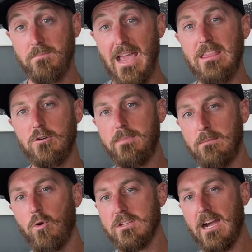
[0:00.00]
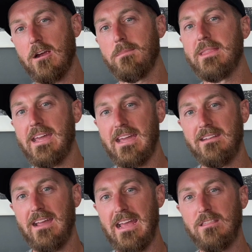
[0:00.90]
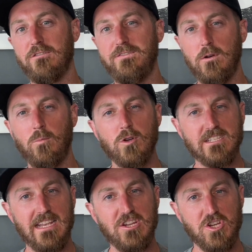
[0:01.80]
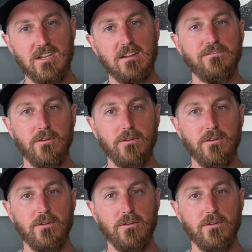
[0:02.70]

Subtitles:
and they'll be more tired by the end, and they'll feel more satiated